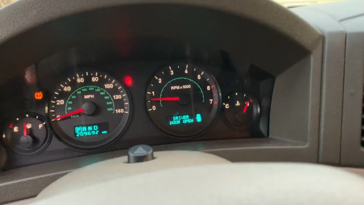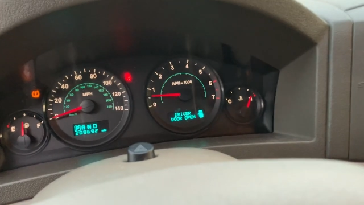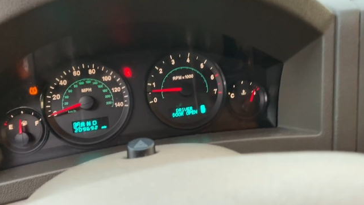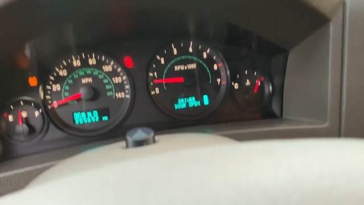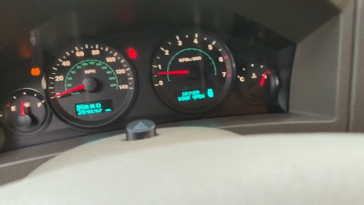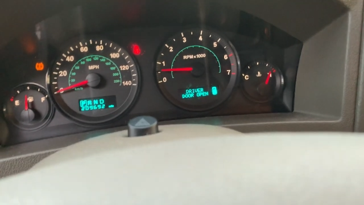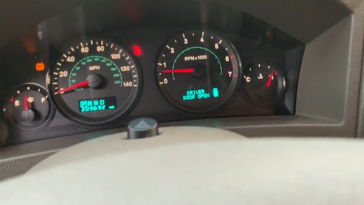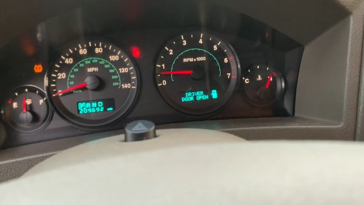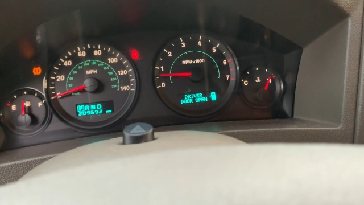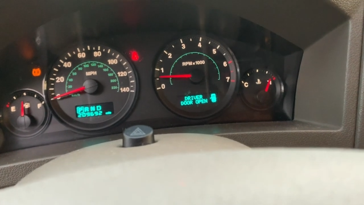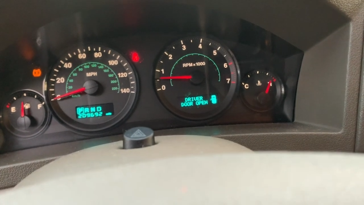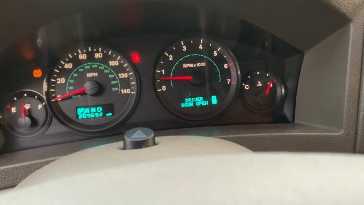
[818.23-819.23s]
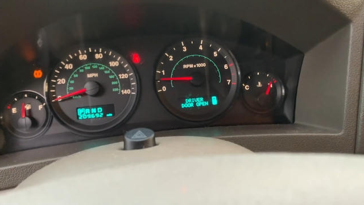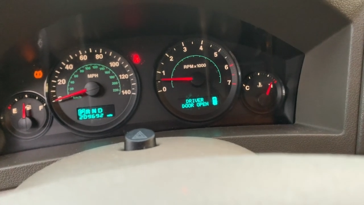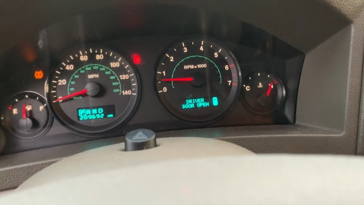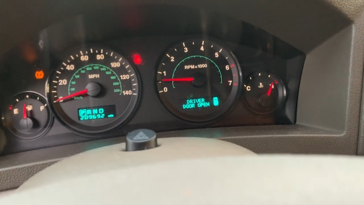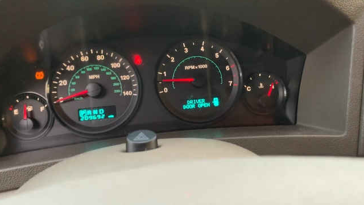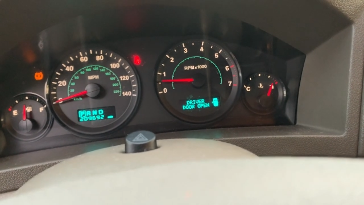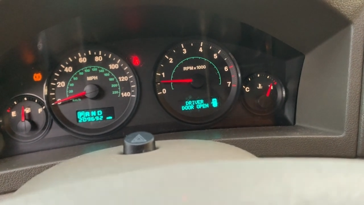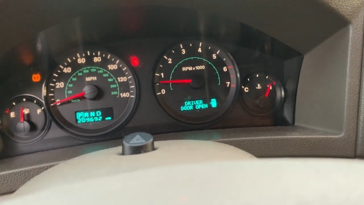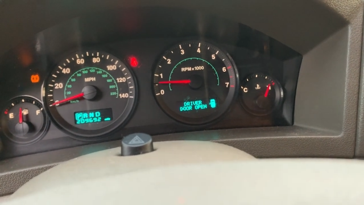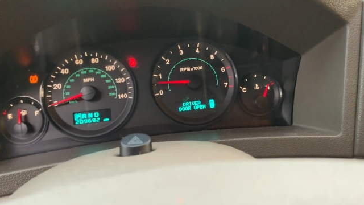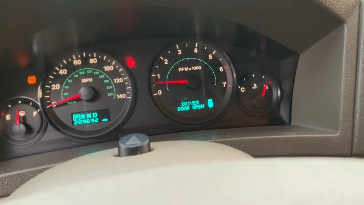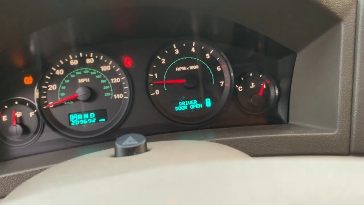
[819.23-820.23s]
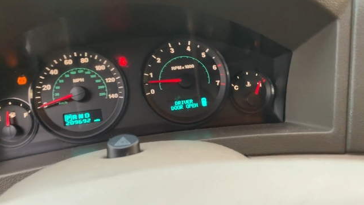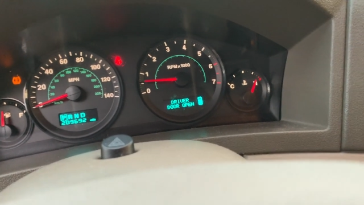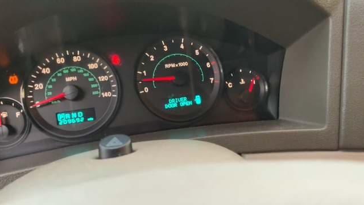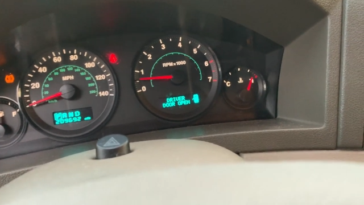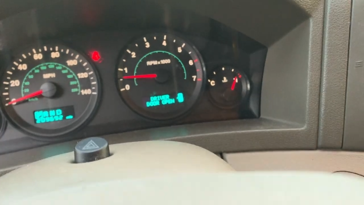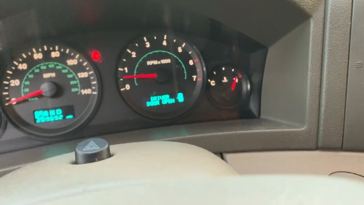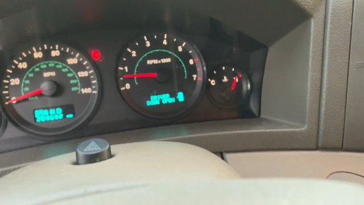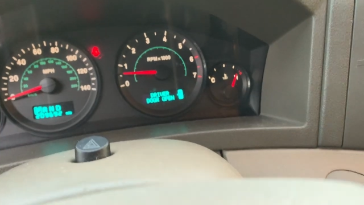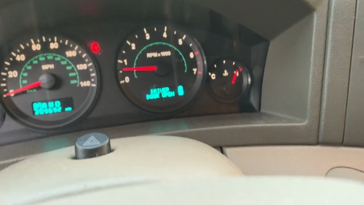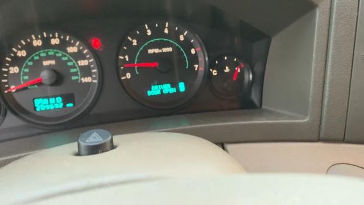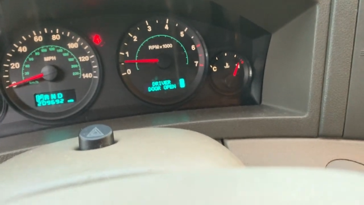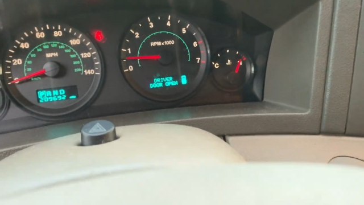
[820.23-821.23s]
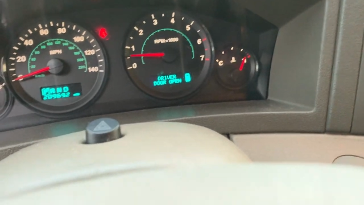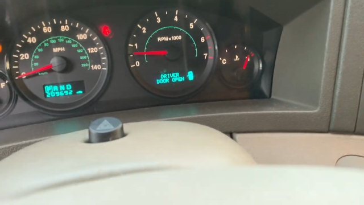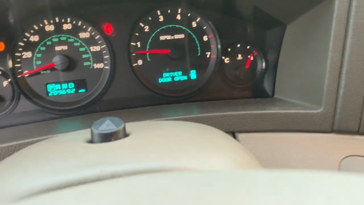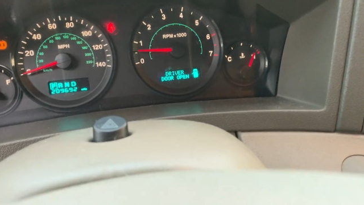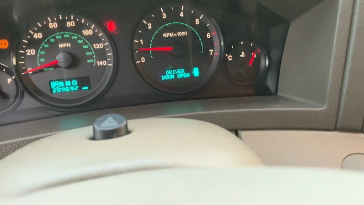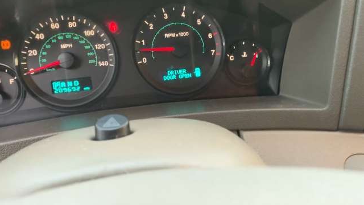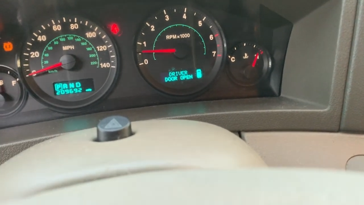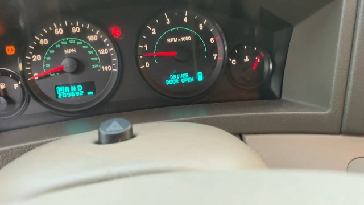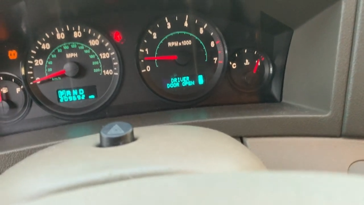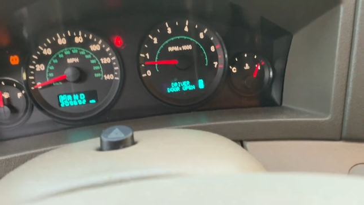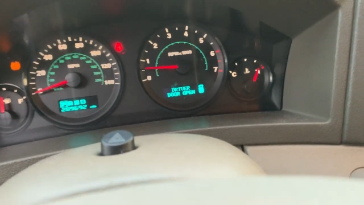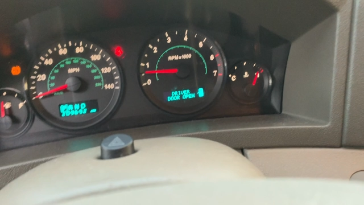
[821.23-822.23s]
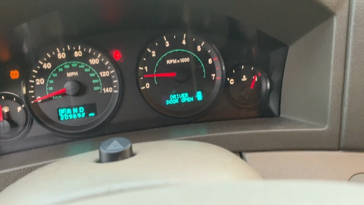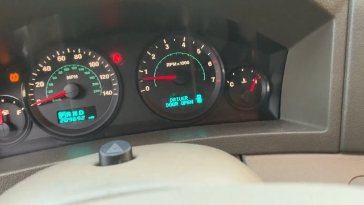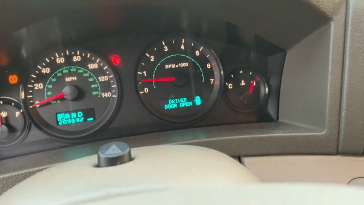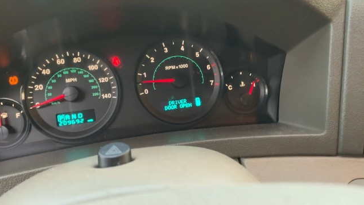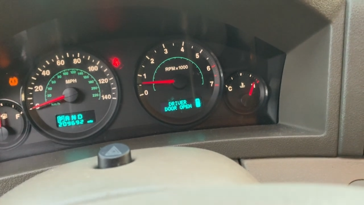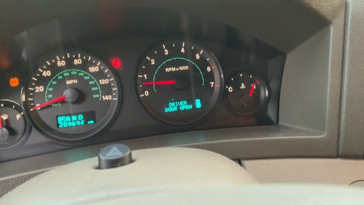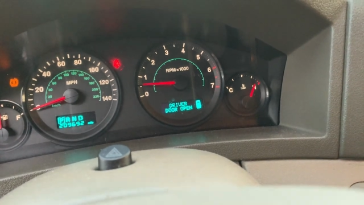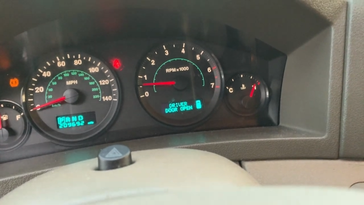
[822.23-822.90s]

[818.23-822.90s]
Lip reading: [unreadable: no face in view]